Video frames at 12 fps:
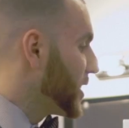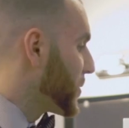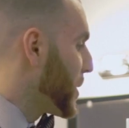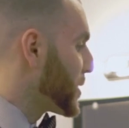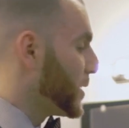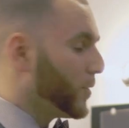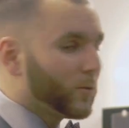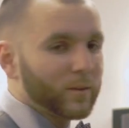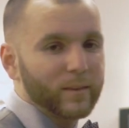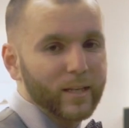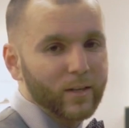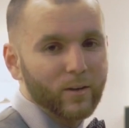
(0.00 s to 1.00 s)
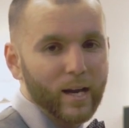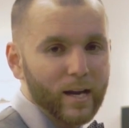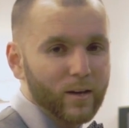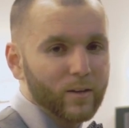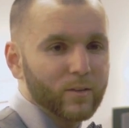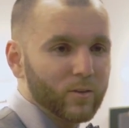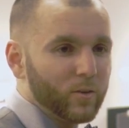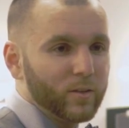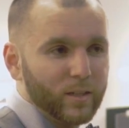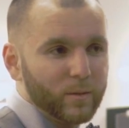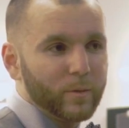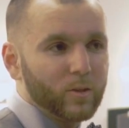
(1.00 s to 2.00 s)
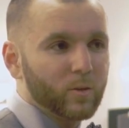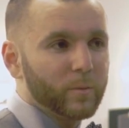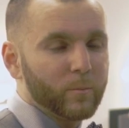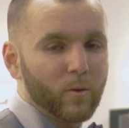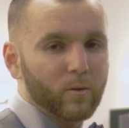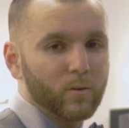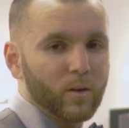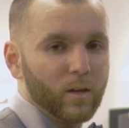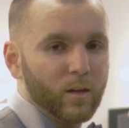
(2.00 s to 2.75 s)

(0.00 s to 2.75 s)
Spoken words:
Especially on thicker hair, you need to be a little bit more